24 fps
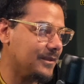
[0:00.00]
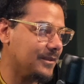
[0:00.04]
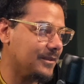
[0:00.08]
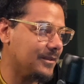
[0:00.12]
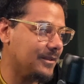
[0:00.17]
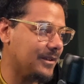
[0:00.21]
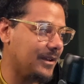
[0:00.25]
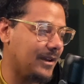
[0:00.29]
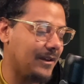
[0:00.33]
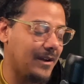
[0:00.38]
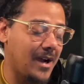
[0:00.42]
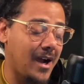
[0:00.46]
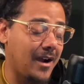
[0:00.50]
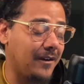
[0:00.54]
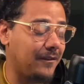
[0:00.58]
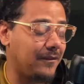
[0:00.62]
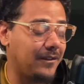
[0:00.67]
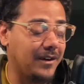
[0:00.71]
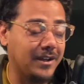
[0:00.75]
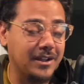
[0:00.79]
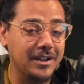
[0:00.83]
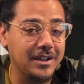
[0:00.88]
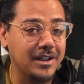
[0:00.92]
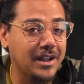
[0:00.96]
I
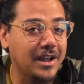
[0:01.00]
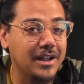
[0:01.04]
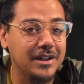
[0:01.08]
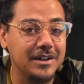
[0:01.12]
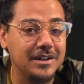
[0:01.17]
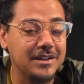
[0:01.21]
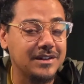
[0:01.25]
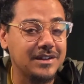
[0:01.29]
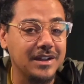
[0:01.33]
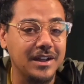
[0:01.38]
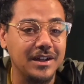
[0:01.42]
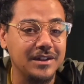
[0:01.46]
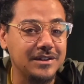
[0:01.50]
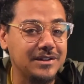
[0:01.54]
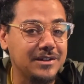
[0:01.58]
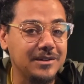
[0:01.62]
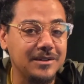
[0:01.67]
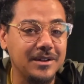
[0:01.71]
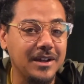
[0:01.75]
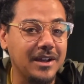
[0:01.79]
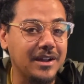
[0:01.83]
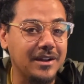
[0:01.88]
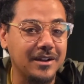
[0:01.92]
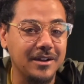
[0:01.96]
fucking hate the Saints. You
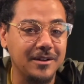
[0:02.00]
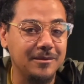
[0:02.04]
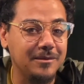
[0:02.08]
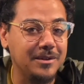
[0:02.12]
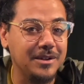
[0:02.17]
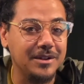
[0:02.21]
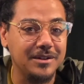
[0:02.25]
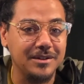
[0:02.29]
can't come in.